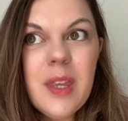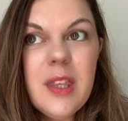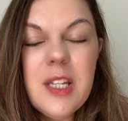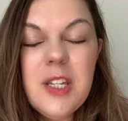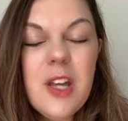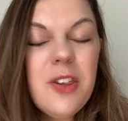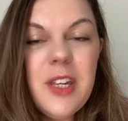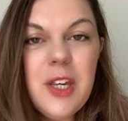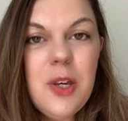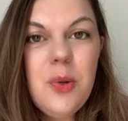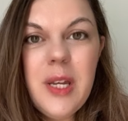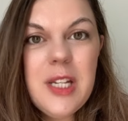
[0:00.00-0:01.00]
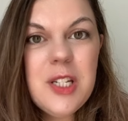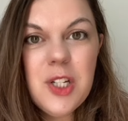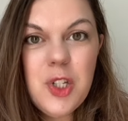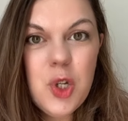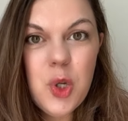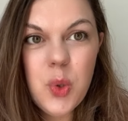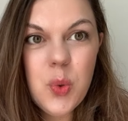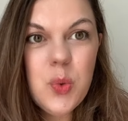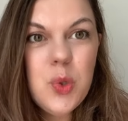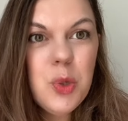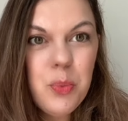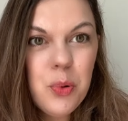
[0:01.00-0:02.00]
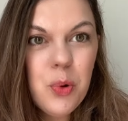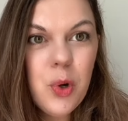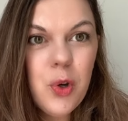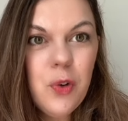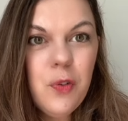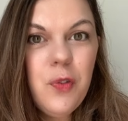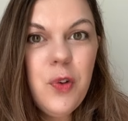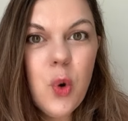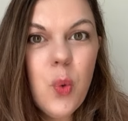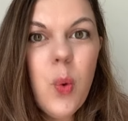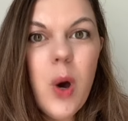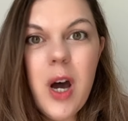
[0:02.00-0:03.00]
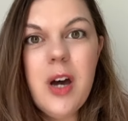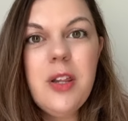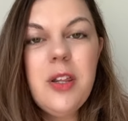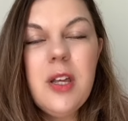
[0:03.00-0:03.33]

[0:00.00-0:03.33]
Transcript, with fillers: there's nothing you need to do to prove your worth,